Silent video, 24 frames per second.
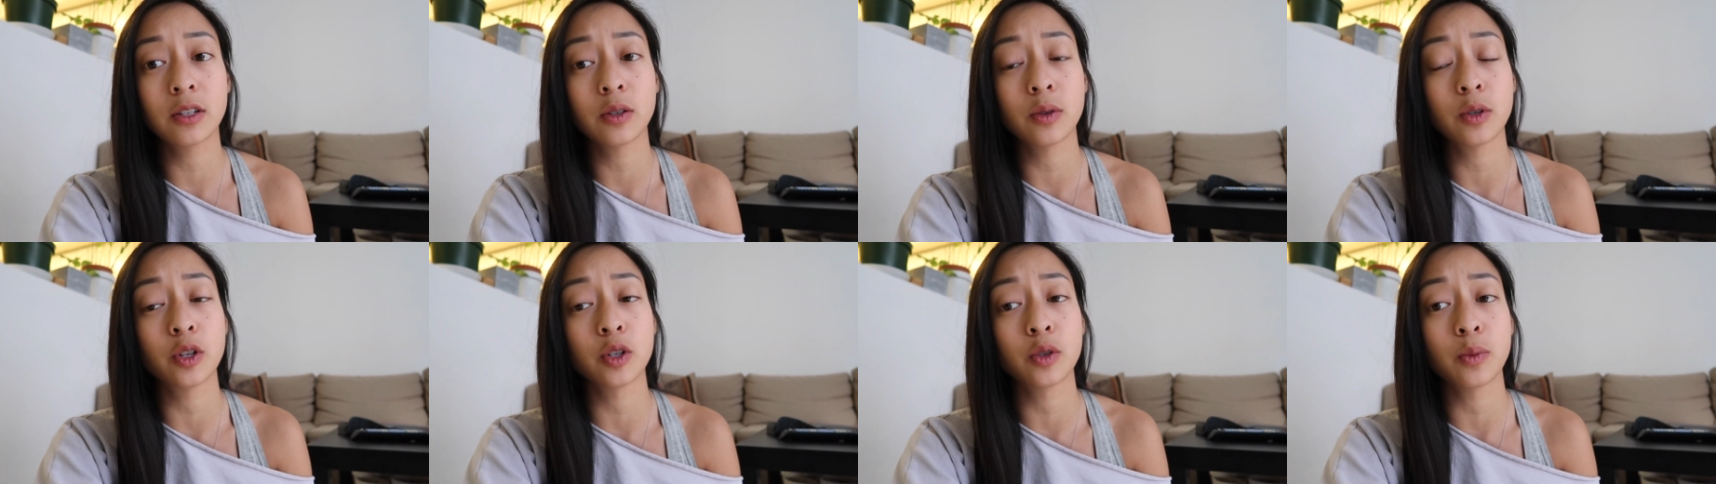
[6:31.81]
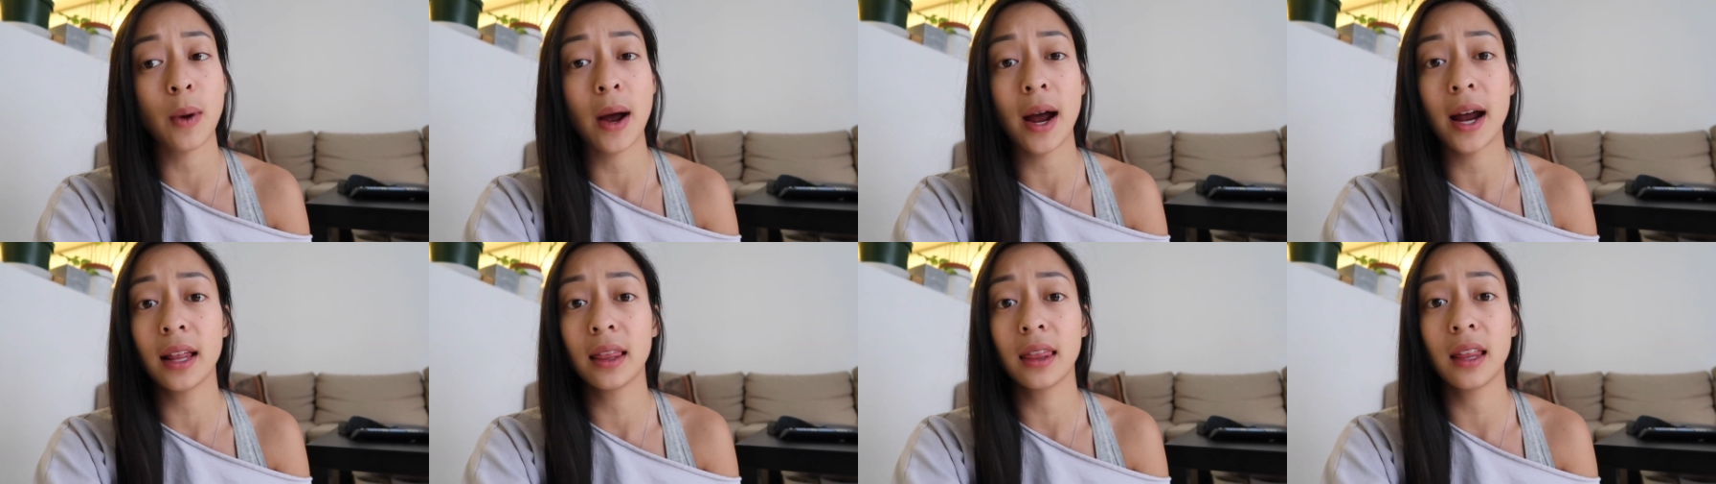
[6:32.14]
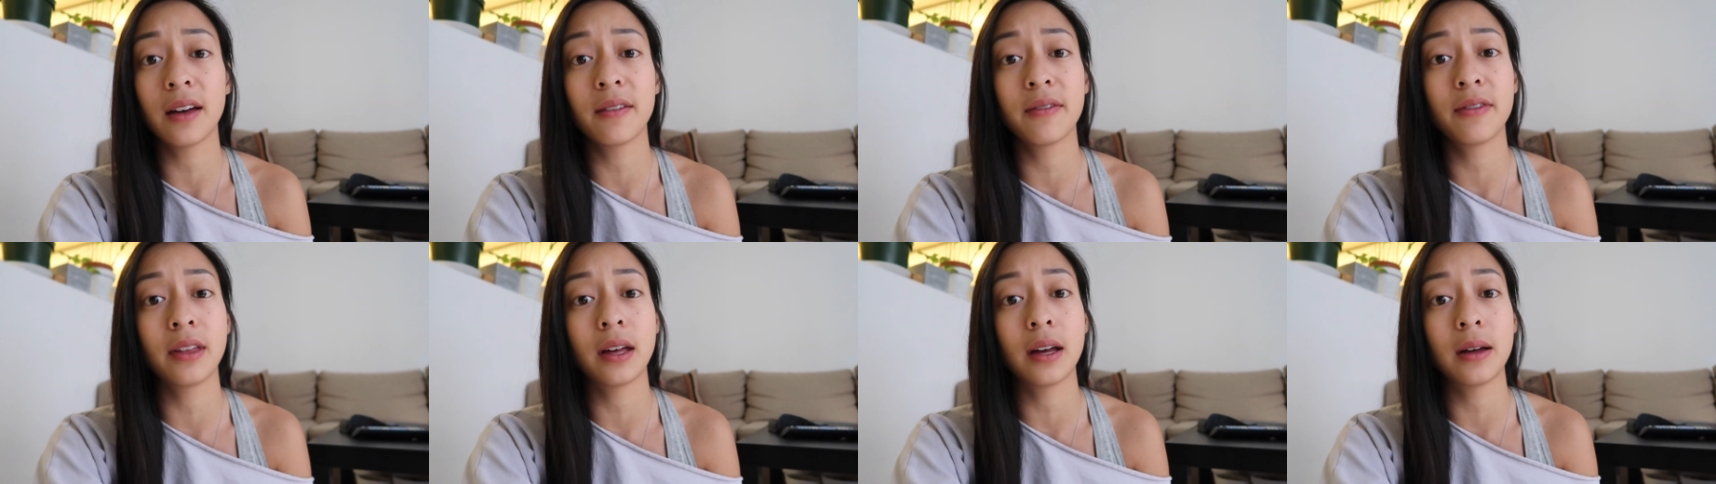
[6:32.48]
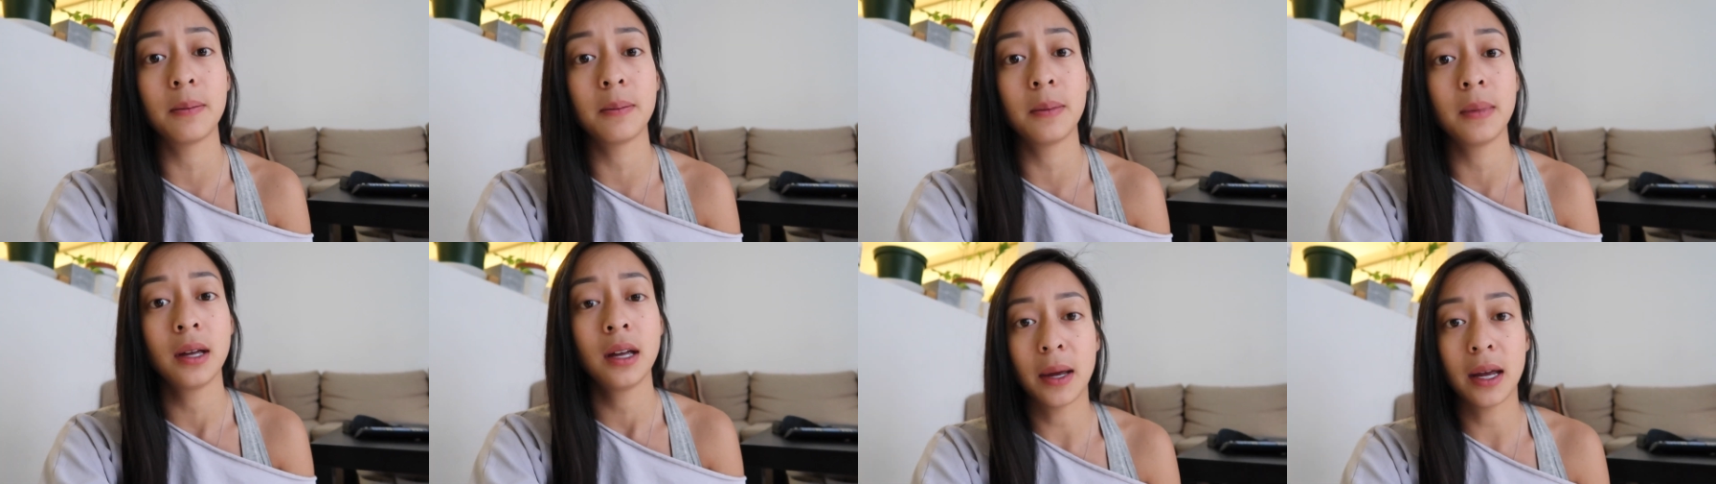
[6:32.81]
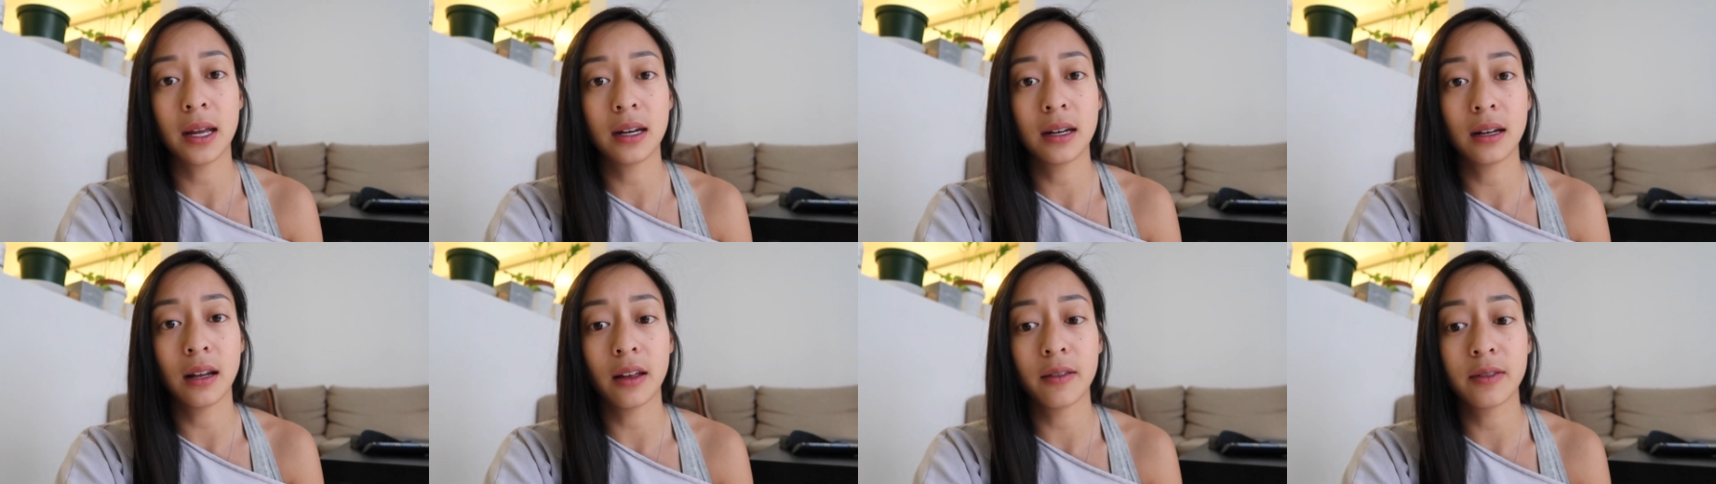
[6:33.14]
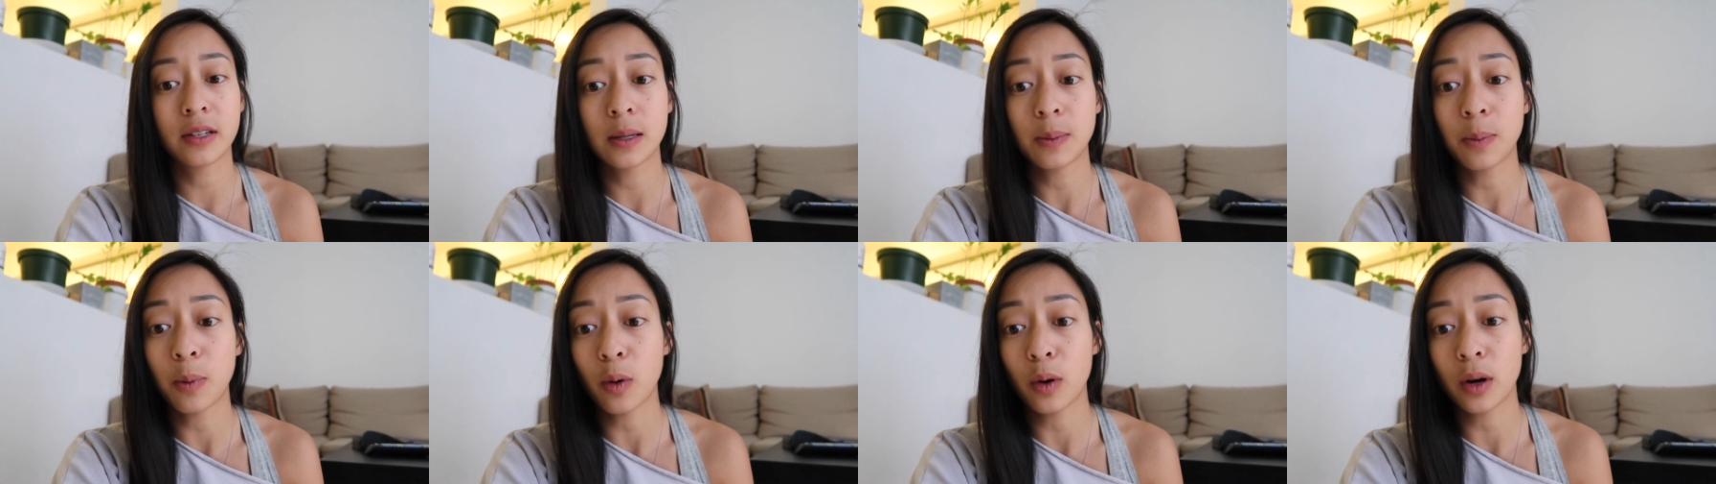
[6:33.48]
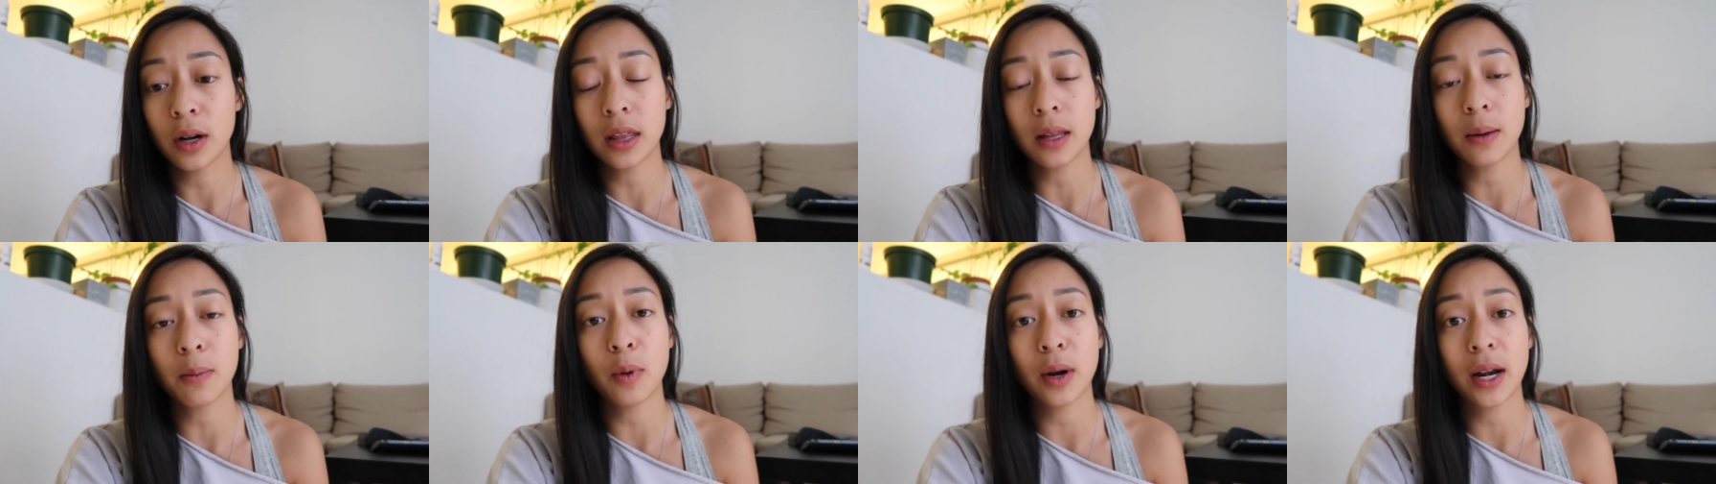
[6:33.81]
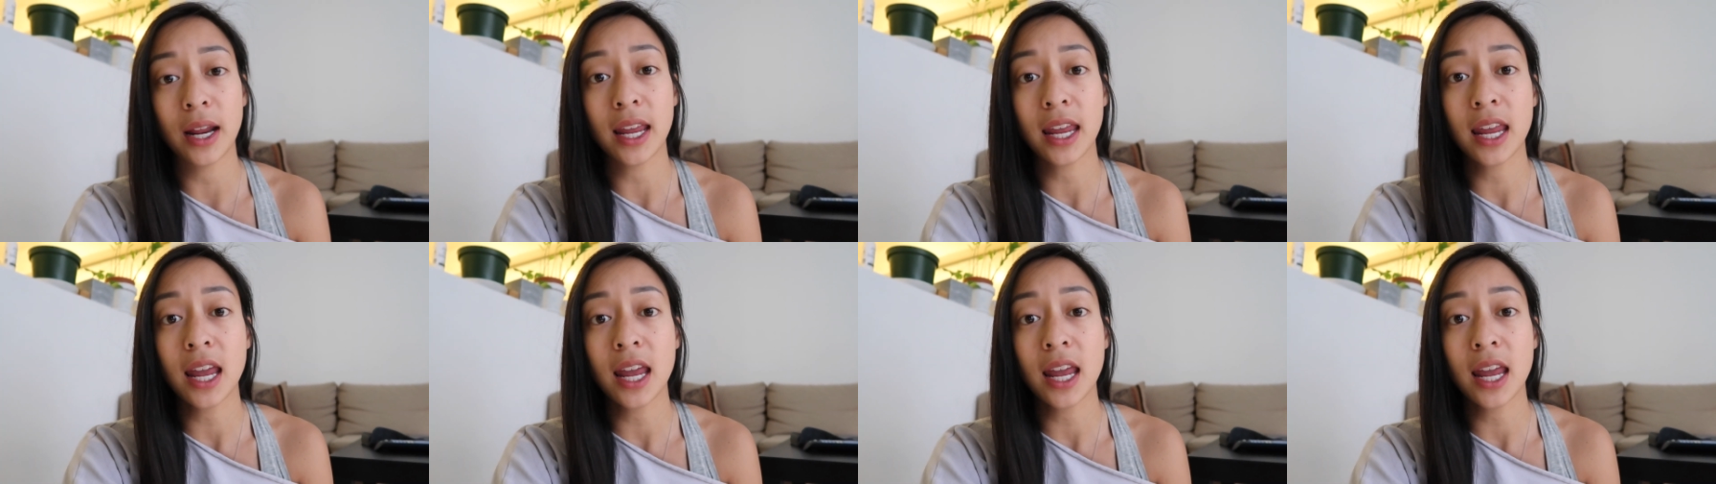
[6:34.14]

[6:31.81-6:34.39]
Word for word: which is why I love them and love supporting them when I